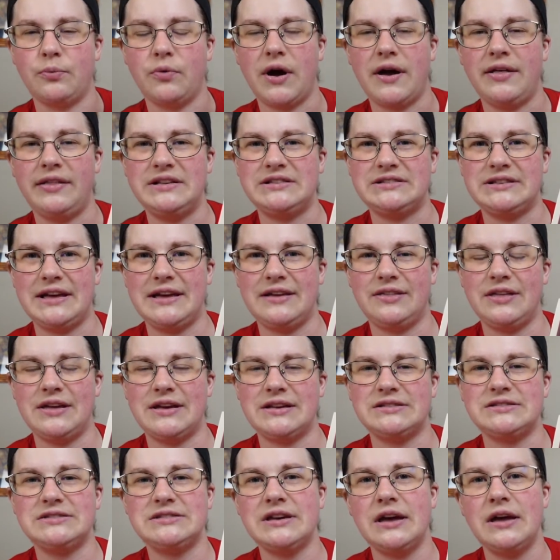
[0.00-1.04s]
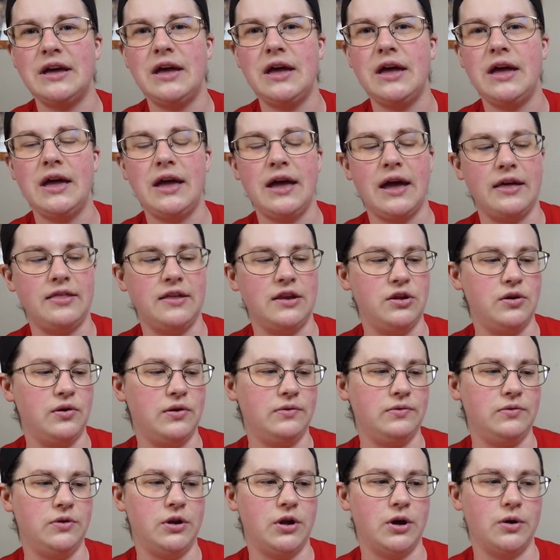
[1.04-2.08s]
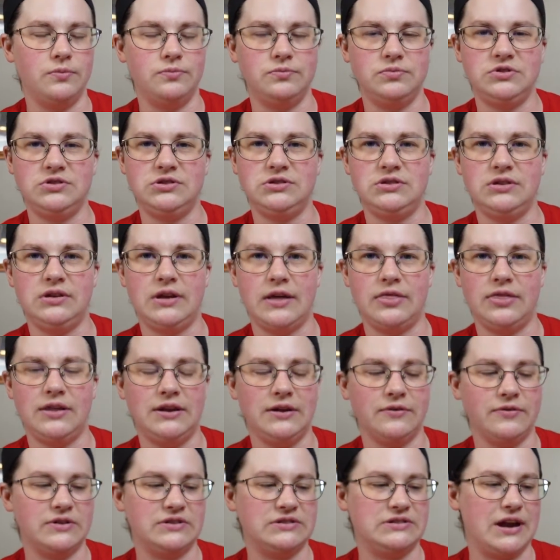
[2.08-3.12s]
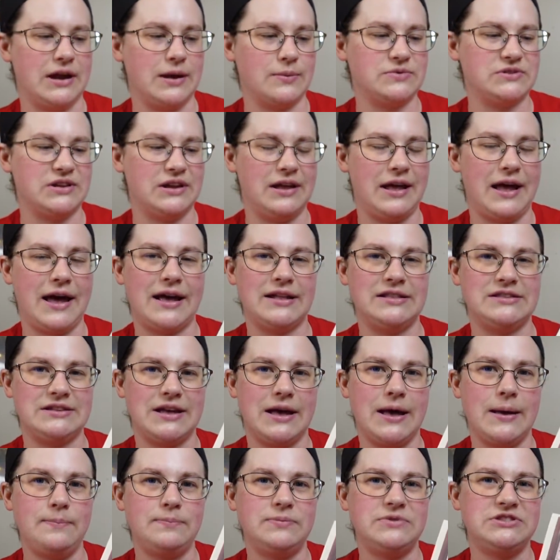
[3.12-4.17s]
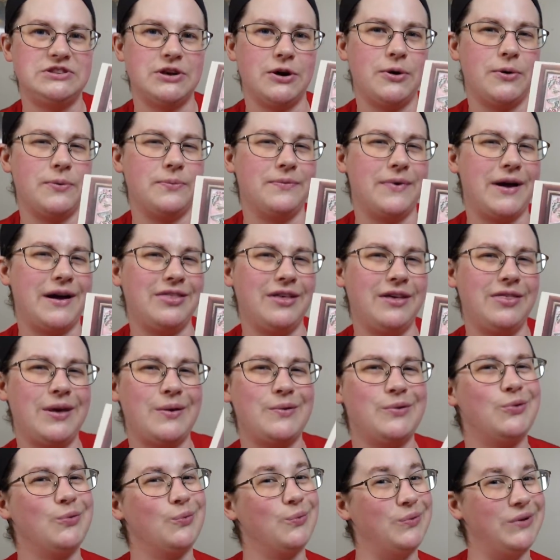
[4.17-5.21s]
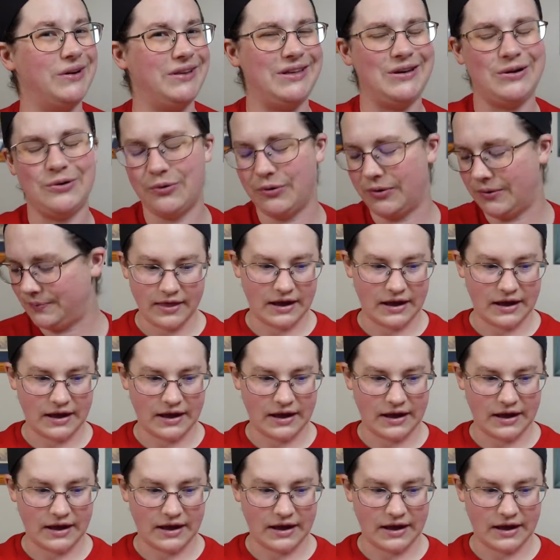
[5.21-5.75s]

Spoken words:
rallies like this, and then you know, get the different stamps and it adds up. So I thought that was really cool.